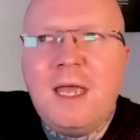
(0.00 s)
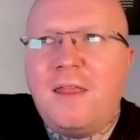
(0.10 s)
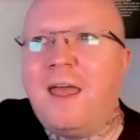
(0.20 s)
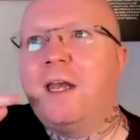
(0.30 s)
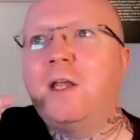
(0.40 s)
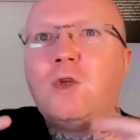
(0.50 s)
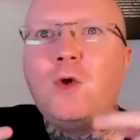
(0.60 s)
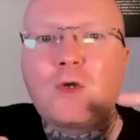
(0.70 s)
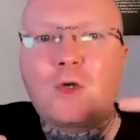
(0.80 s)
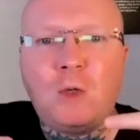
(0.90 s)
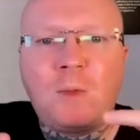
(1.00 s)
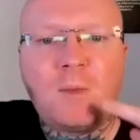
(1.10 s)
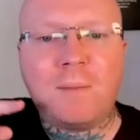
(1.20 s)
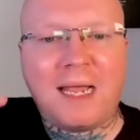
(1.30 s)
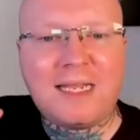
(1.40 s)
then in your humor
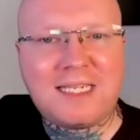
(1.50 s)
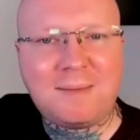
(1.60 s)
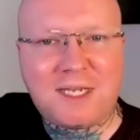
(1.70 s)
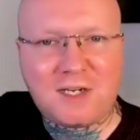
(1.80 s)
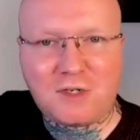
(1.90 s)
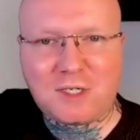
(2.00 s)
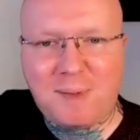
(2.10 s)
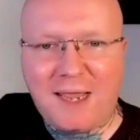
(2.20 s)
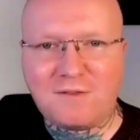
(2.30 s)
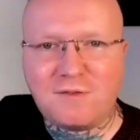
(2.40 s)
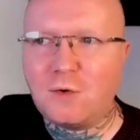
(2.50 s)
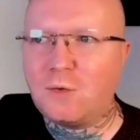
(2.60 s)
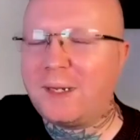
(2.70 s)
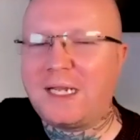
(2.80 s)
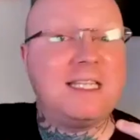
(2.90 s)
might seem
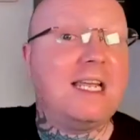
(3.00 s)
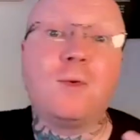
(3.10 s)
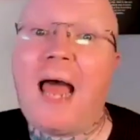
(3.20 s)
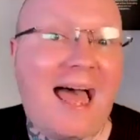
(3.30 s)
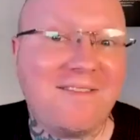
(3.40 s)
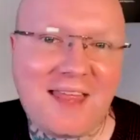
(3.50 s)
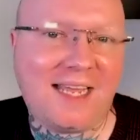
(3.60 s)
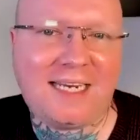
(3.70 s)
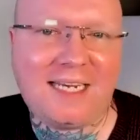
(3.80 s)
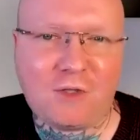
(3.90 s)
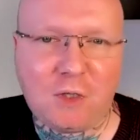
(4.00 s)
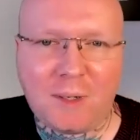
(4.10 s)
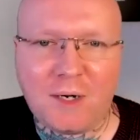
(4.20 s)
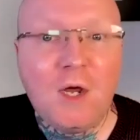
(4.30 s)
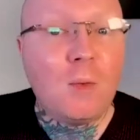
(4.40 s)
disrespectful because they don't have that kind of humor.